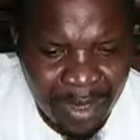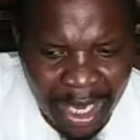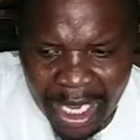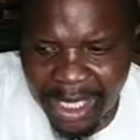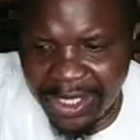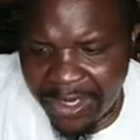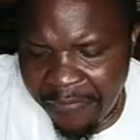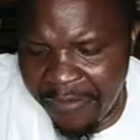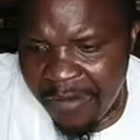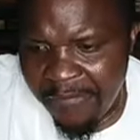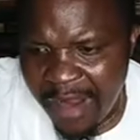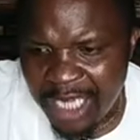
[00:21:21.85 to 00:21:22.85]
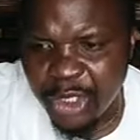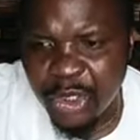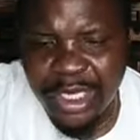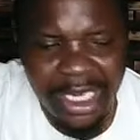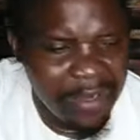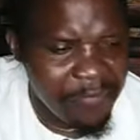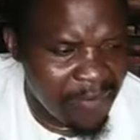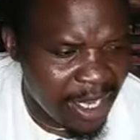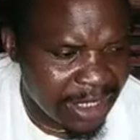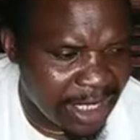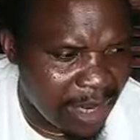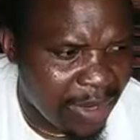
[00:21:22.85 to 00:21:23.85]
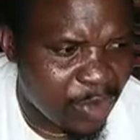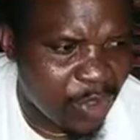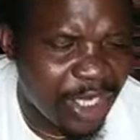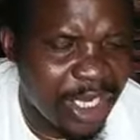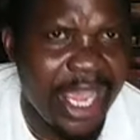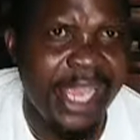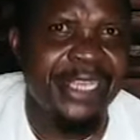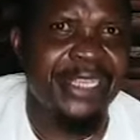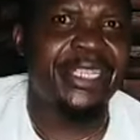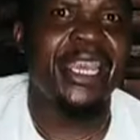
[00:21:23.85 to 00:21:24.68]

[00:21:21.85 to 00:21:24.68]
a different version in verse number 28.